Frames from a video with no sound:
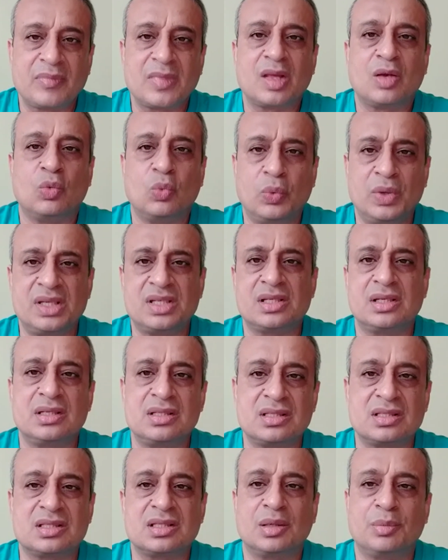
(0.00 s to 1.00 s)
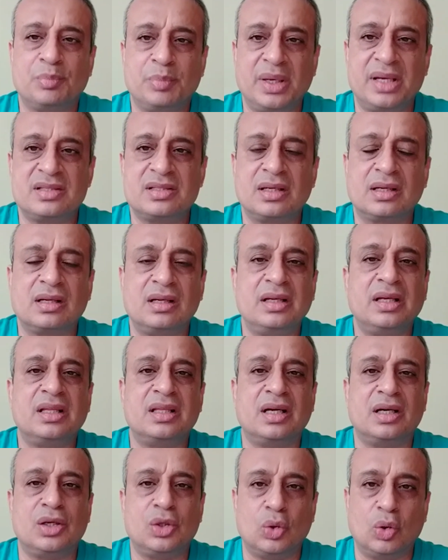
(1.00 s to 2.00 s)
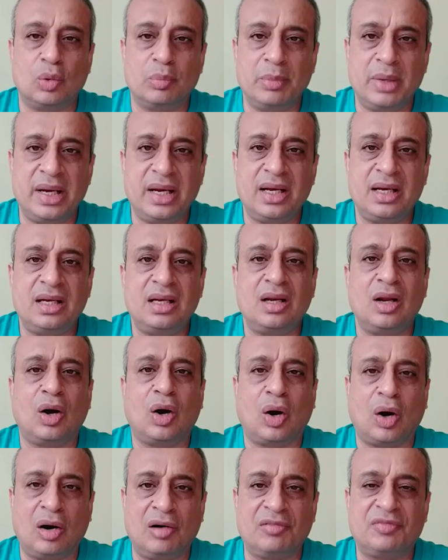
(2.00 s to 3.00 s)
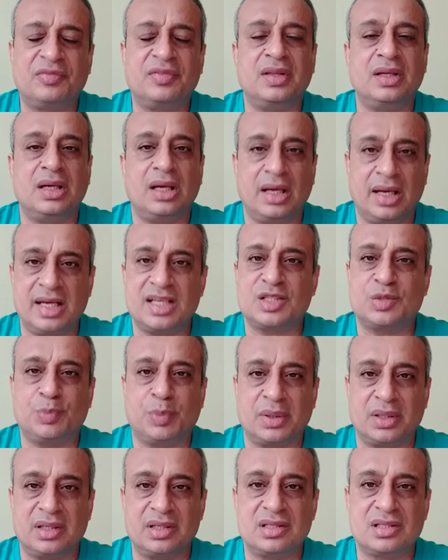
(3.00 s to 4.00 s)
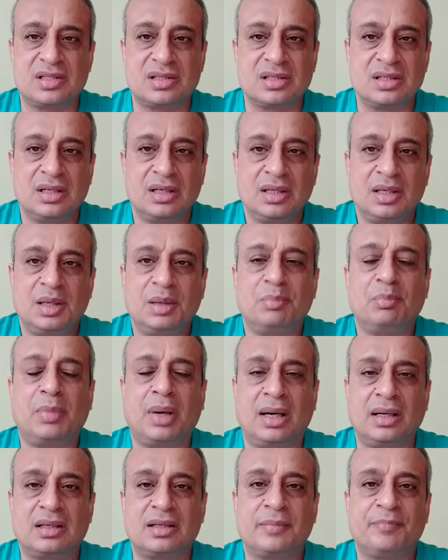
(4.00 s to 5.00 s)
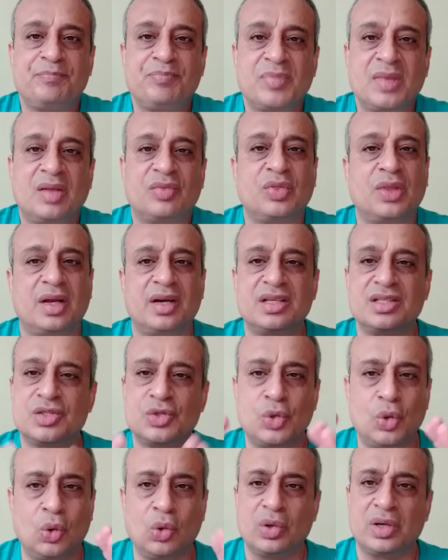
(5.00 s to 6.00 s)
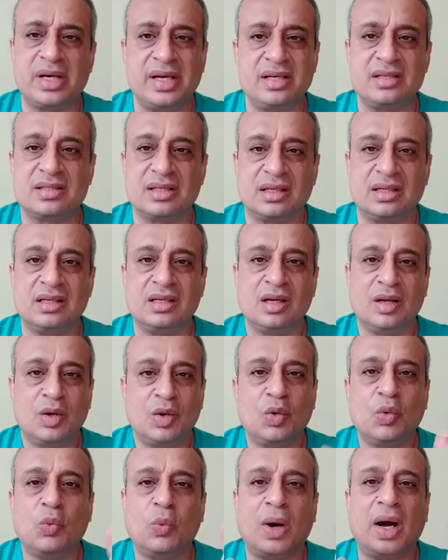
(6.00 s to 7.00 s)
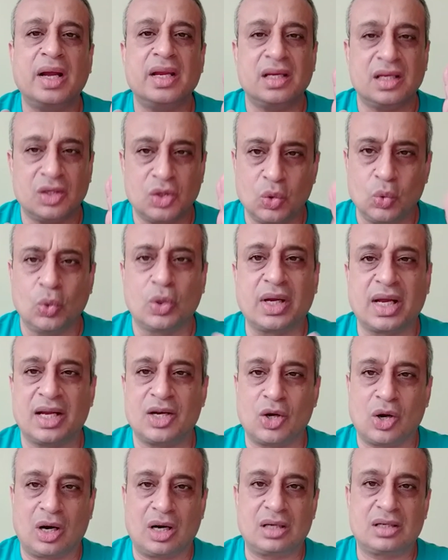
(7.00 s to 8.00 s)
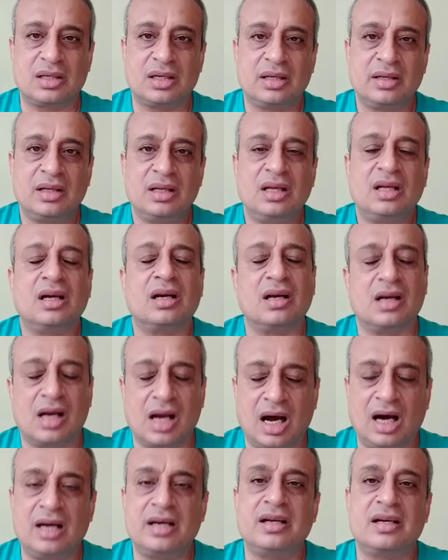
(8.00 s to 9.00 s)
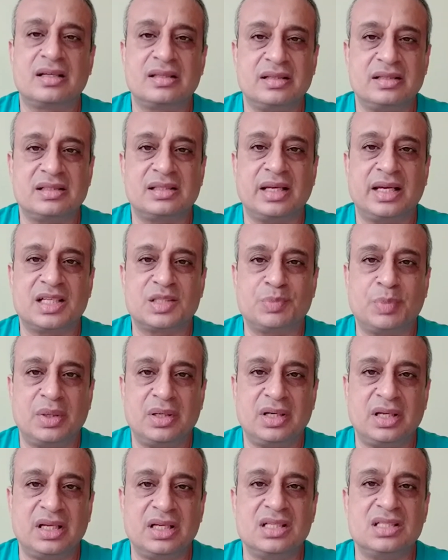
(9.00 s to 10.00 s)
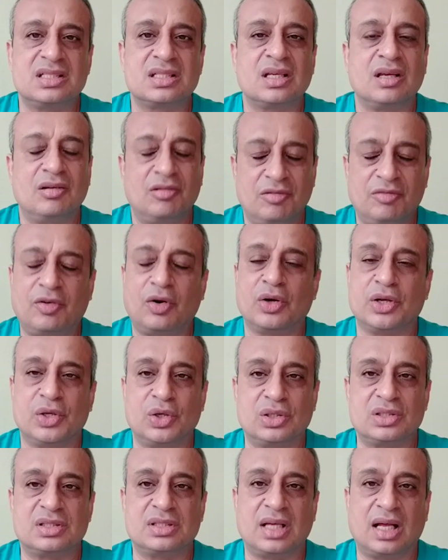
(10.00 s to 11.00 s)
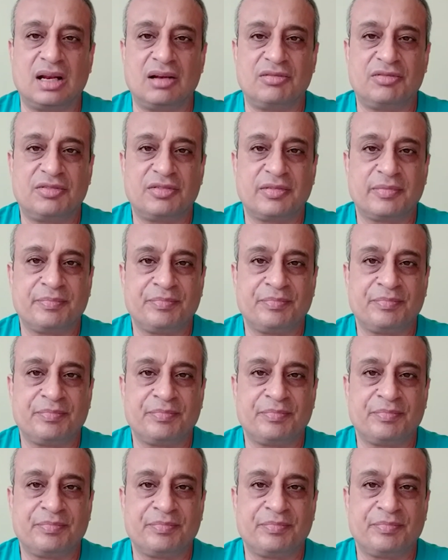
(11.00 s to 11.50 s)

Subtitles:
which is basically the domain of the experts. But there is no reason why you cannot garner this expertise for yourself.